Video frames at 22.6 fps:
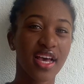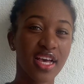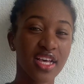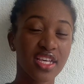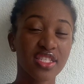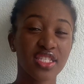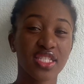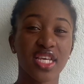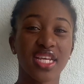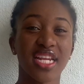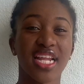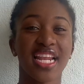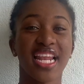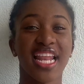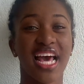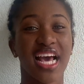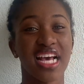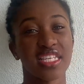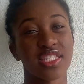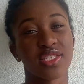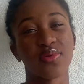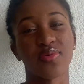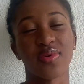So the
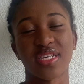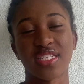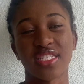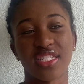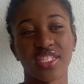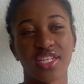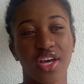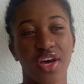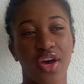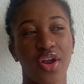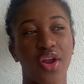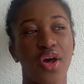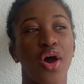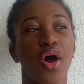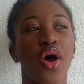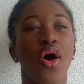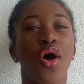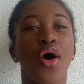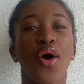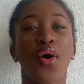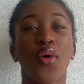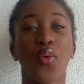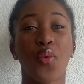last question,
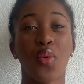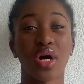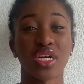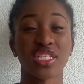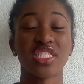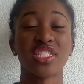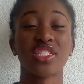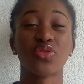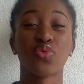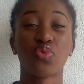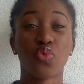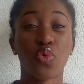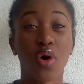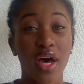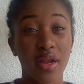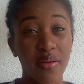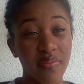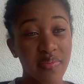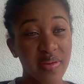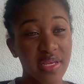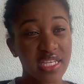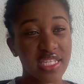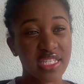what is
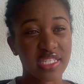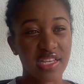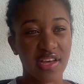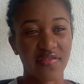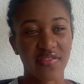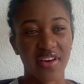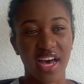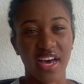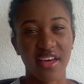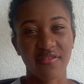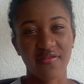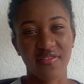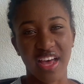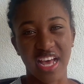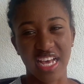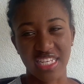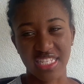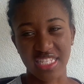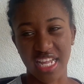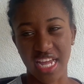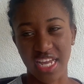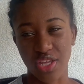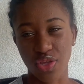one piece of
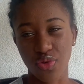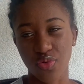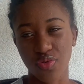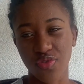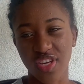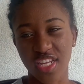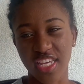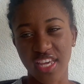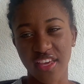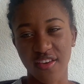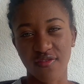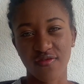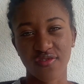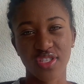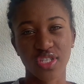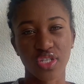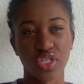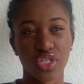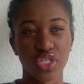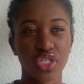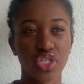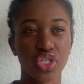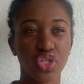advice that you would give
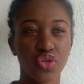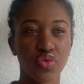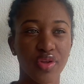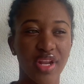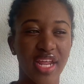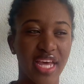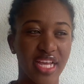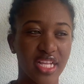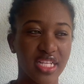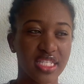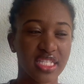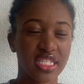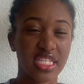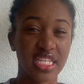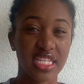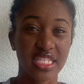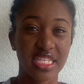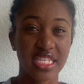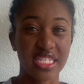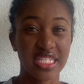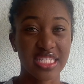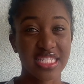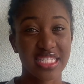to students
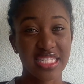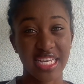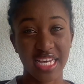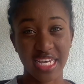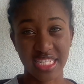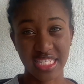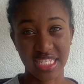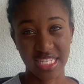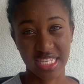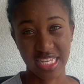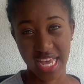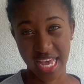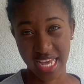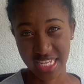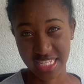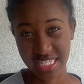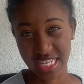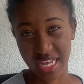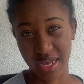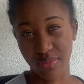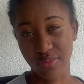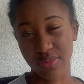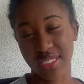sitting CXC
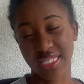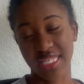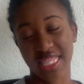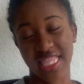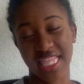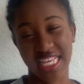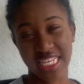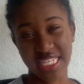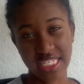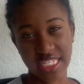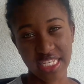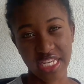exams this